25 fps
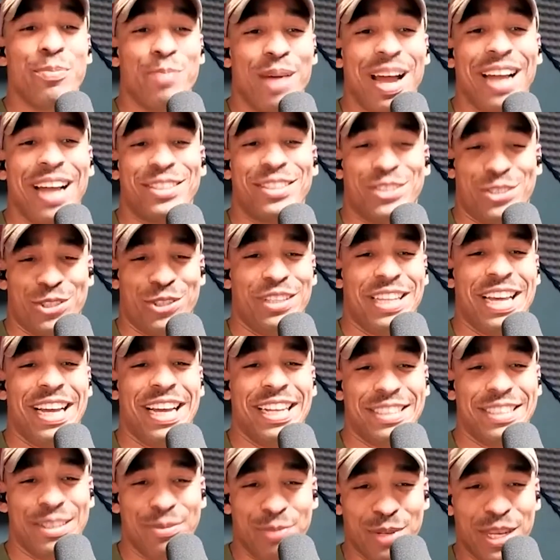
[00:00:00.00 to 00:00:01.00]
mastered
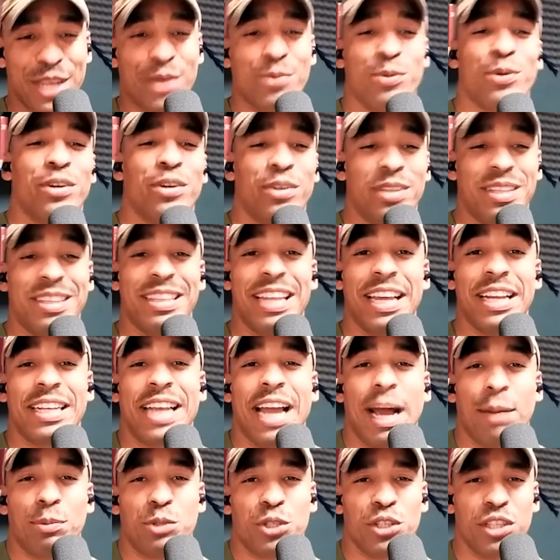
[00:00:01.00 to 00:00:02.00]
that to be able to then
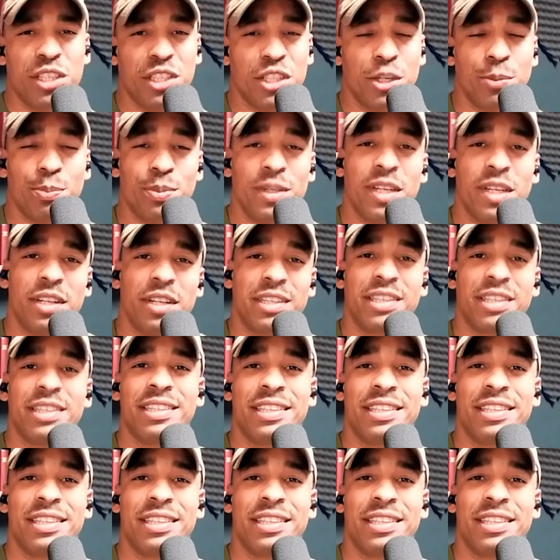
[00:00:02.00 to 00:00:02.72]
capture it in your book.